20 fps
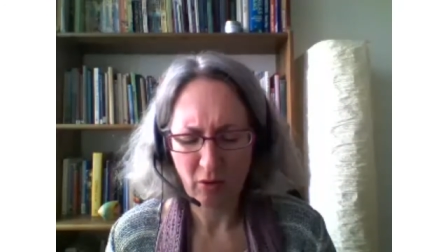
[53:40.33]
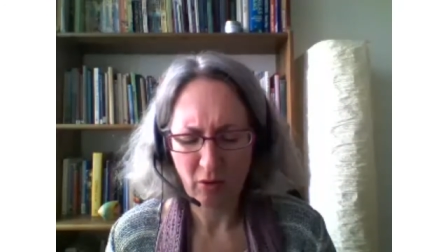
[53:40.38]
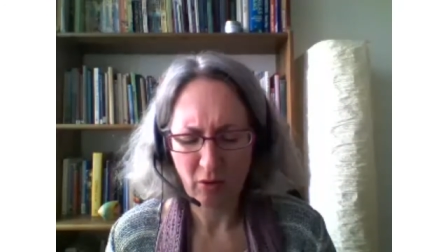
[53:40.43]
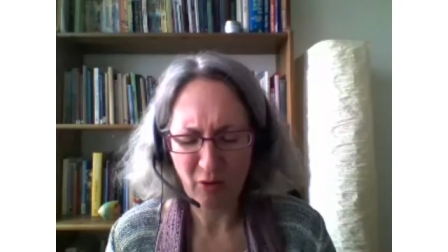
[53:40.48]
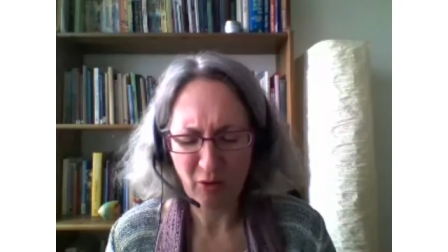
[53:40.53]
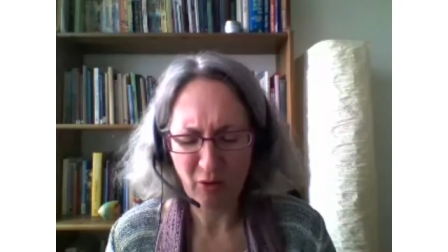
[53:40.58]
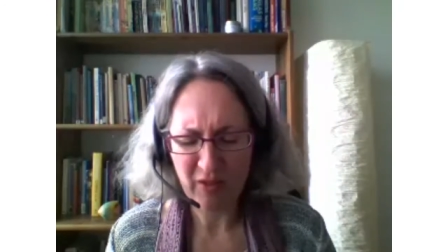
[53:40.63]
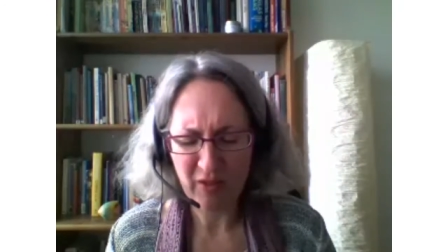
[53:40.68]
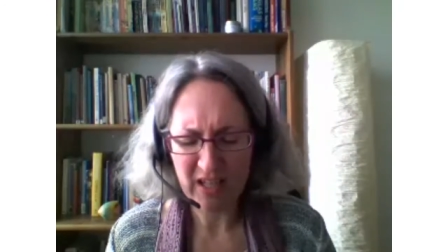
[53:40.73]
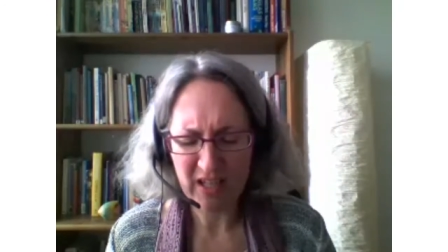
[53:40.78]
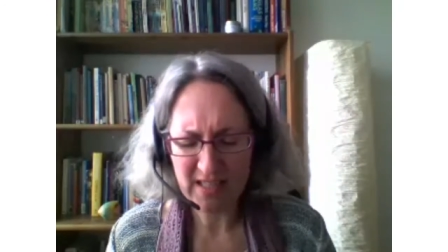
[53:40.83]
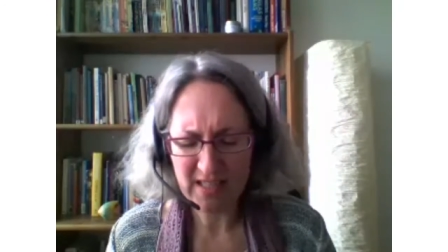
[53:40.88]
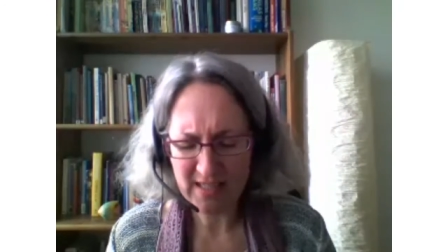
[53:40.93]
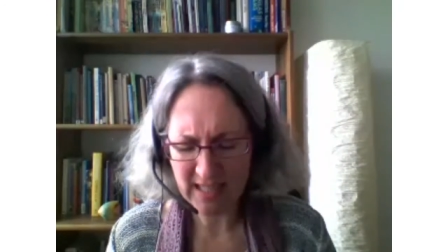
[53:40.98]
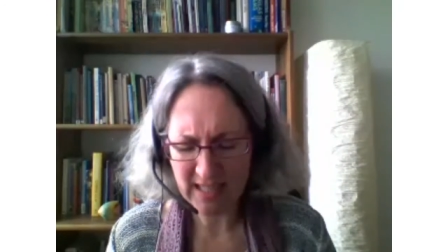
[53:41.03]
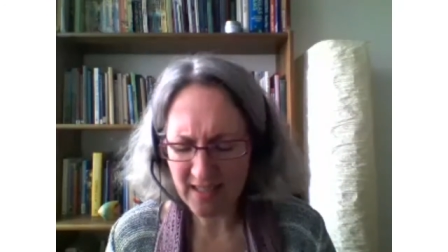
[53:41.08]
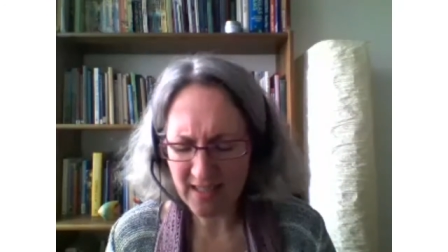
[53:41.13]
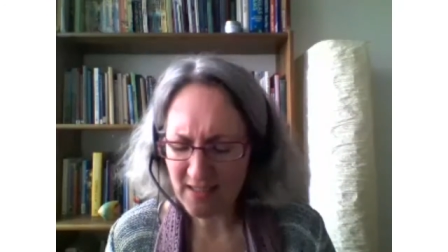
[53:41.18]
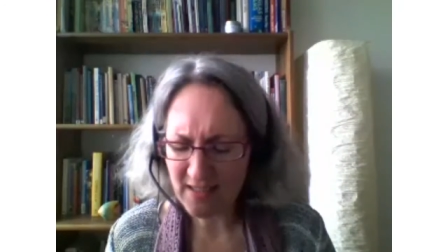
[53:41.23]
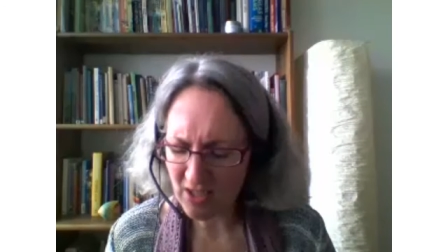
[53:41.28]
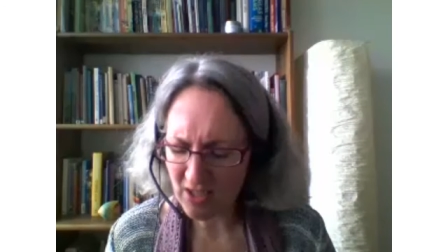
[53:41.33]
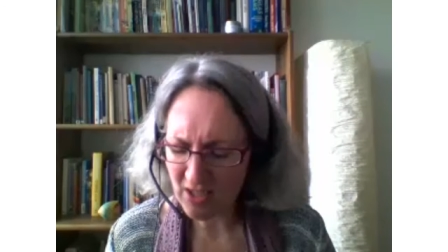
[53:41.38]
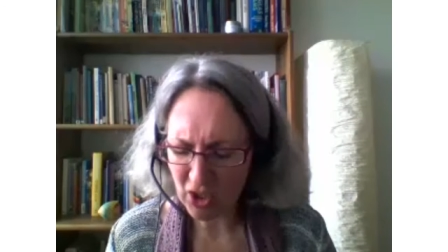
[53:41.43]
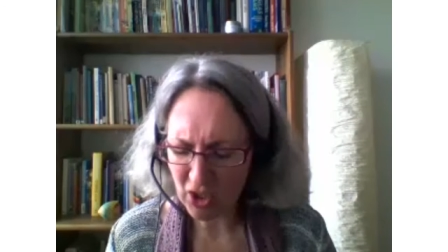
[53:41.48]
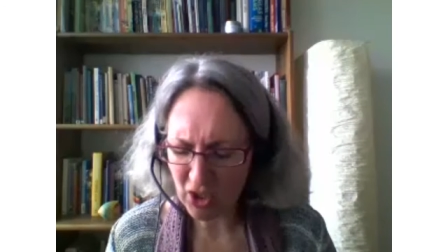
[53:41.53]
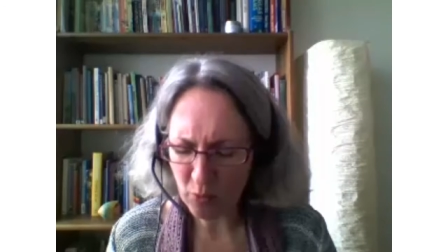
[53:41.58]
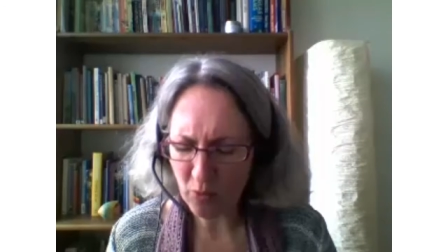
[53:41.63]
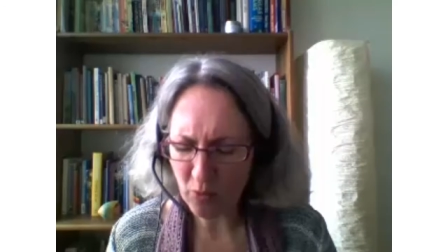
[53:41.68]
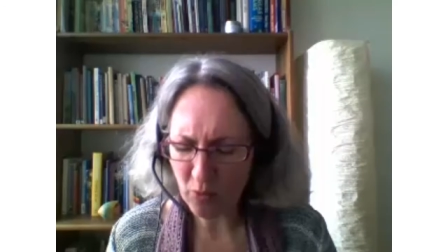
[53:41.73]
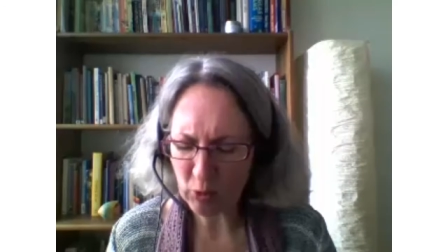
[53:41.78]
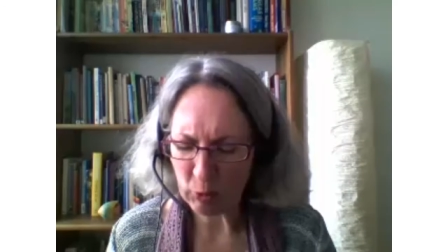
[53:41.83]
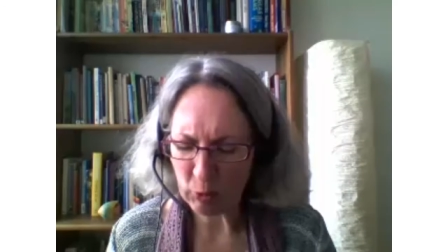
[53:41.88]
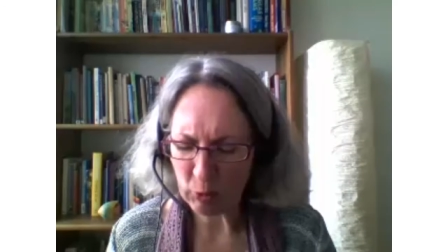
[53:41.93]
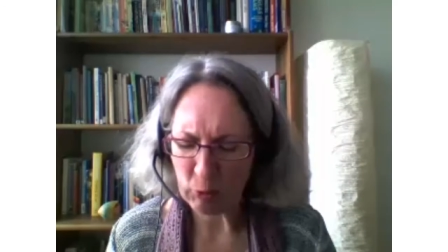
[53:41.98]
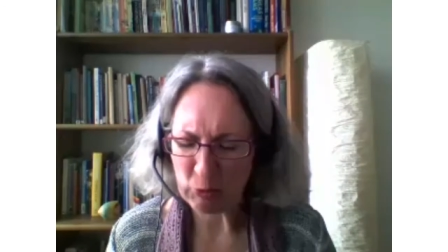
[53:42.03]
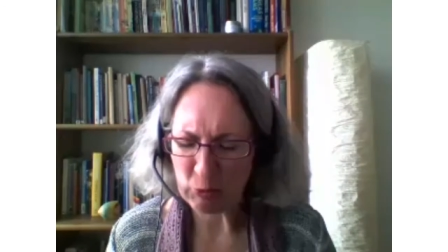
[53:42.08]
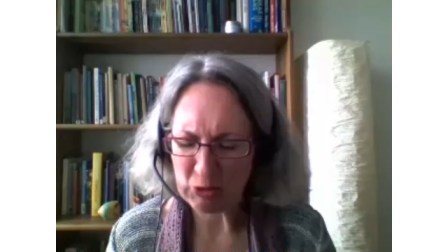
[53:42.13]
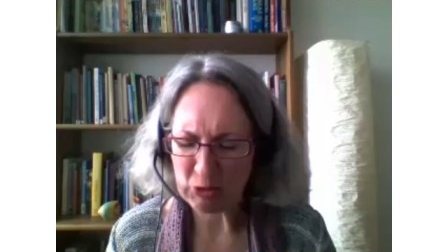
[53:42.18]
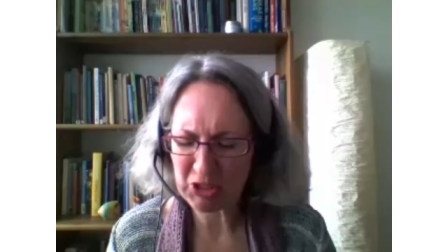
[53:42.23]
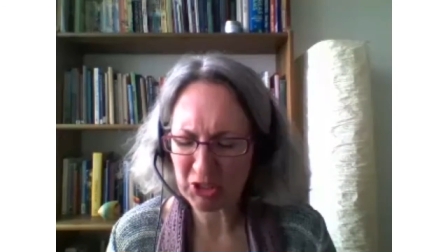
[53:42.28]
of these things that you are
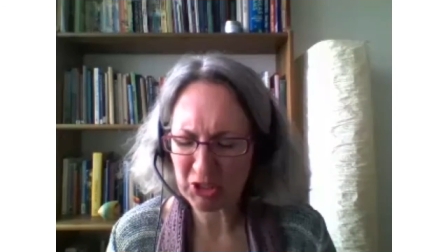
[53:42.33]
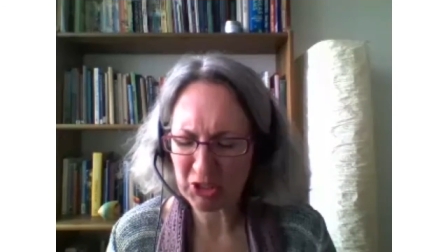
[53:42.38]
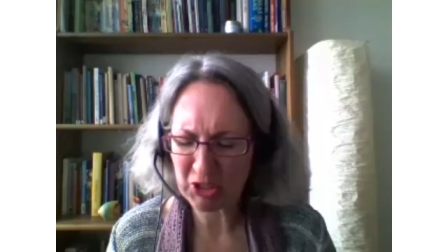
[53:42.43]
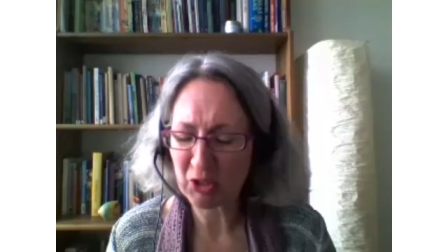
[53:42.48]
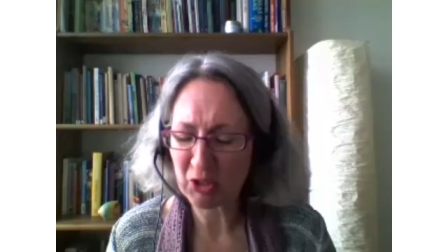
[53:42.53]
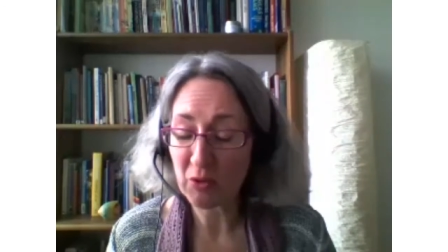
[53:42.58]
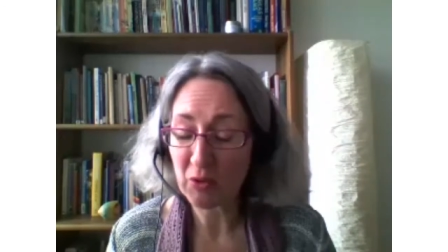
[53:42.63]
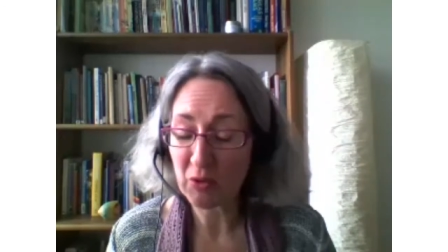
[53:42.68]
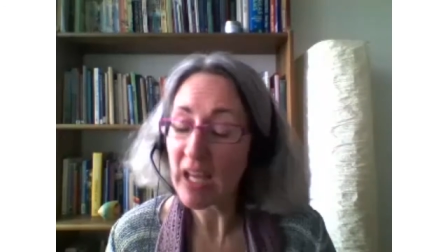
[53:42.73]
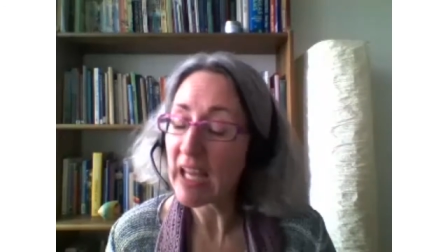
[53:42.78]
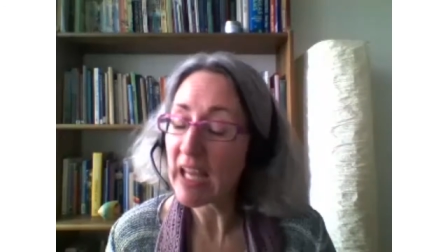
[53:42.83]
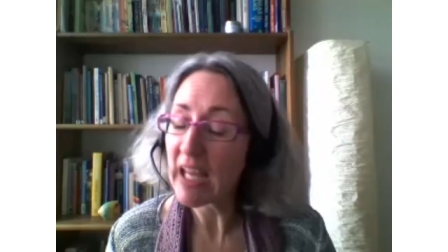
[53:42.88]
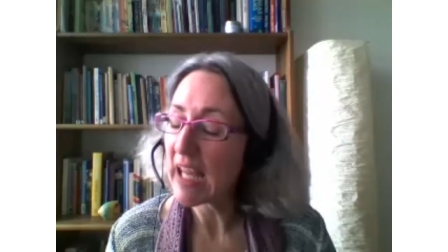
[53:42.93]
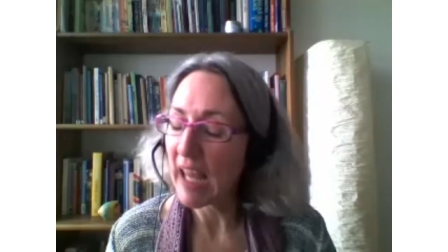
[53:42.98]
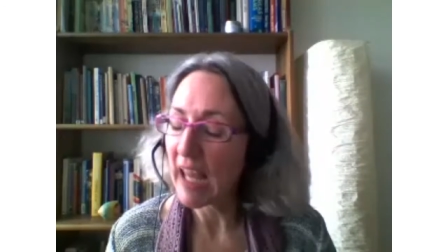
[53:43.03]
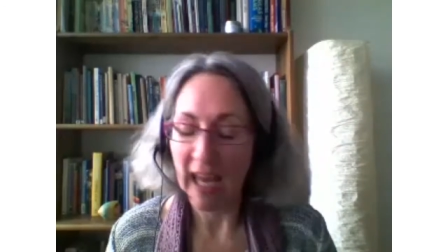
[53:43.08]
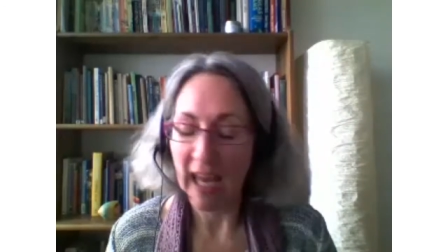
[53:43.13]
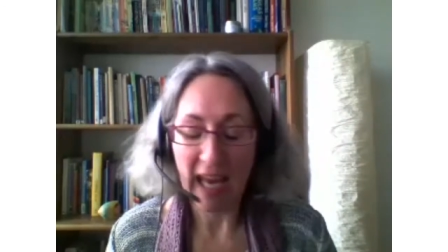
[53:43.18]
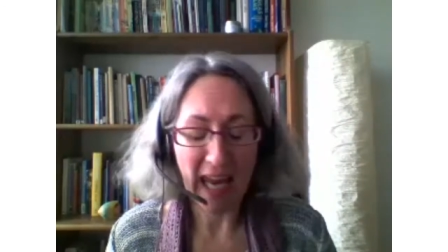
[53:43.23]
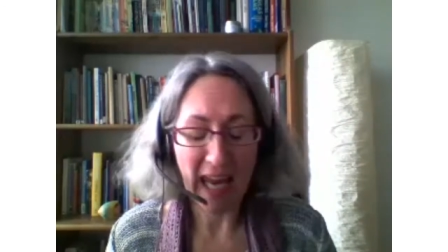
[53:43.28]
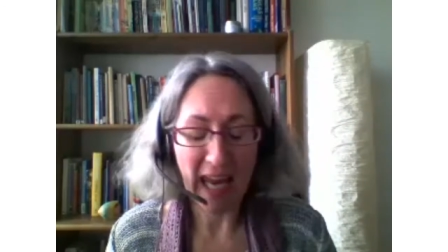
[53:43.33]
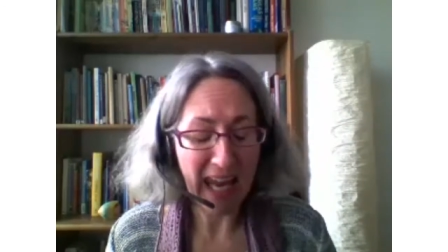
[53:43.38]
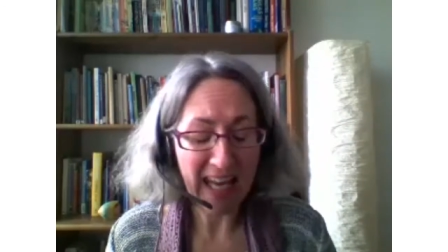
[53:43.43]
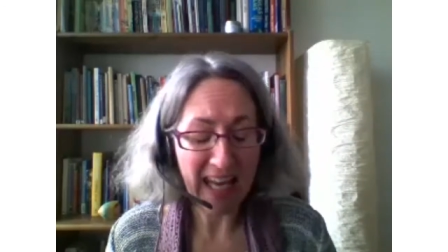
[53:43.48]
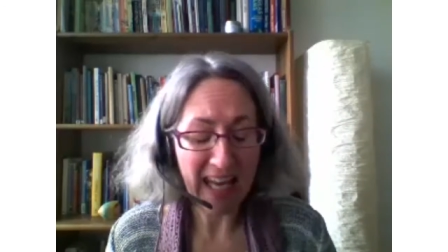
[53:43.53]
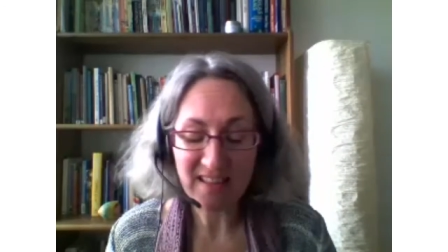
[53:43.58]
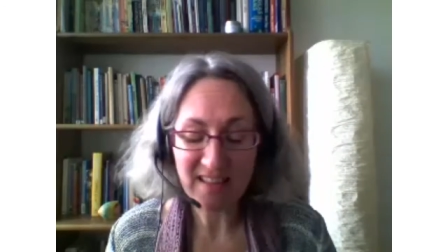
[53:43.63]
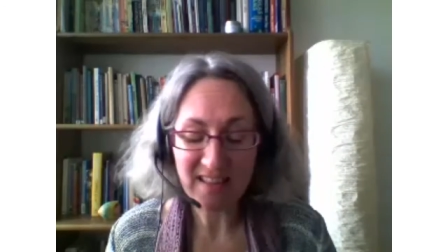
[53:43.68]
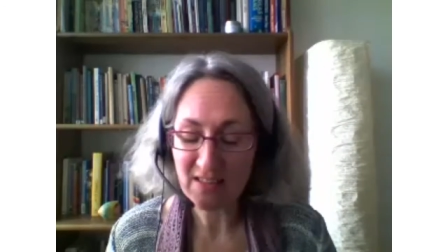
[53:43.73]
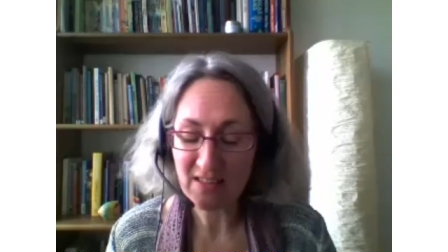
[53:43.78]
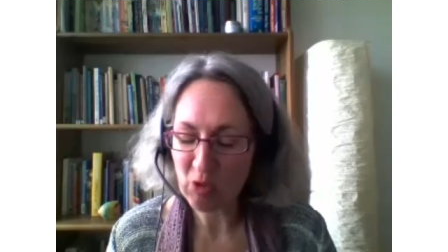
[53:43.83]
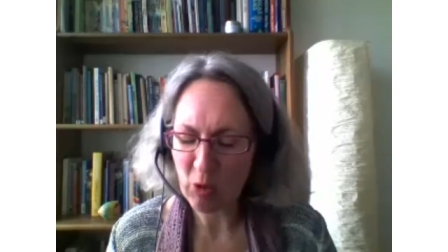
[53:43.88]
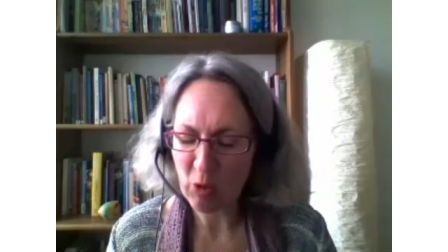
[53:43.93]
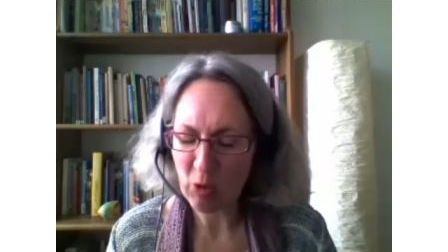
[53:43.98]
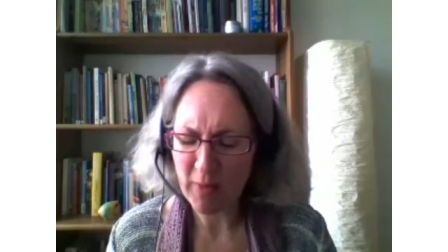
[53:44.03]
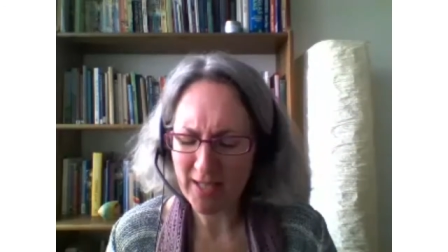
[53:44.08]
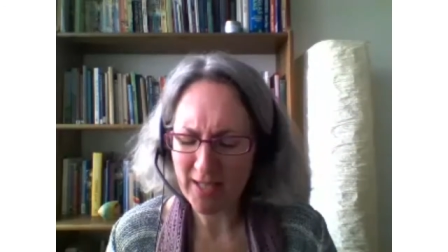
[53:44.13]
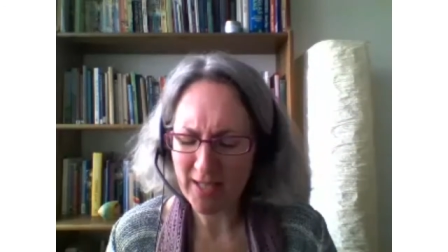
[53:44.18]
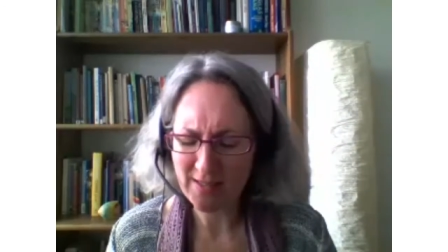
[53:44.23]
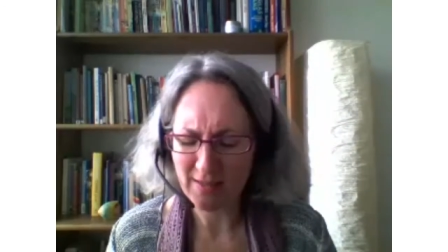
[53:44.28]
called to do, it does not
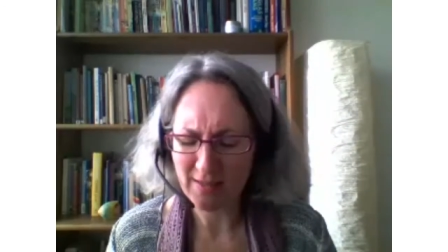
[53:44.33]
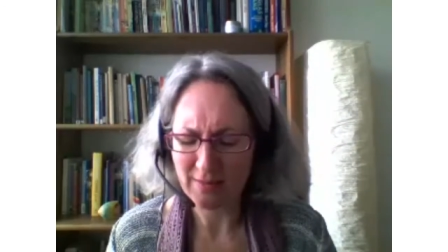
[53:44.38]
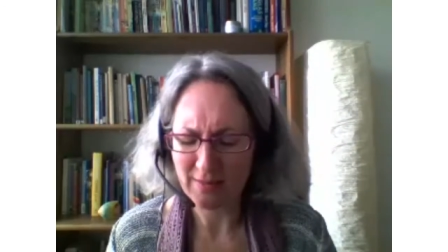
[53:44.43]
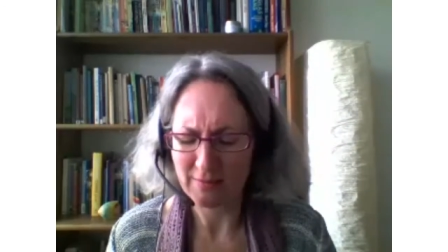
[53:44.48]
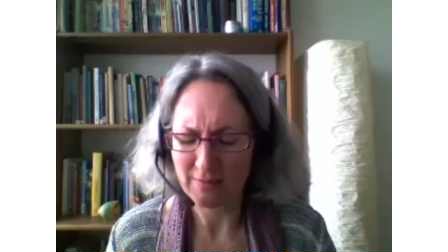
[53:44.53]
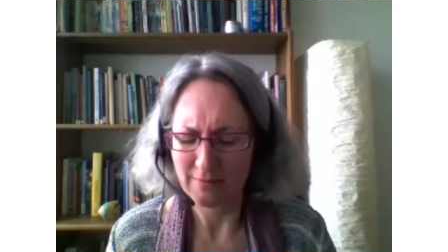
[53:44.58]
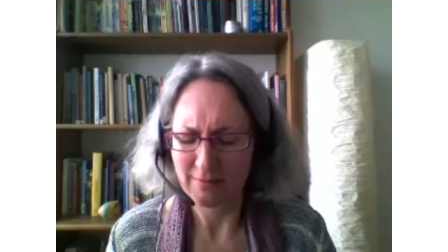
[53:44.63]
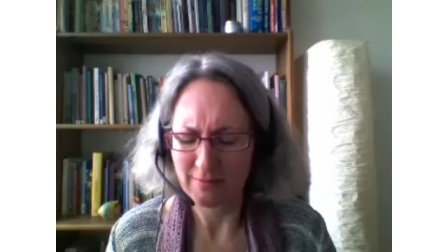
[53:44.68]
matter.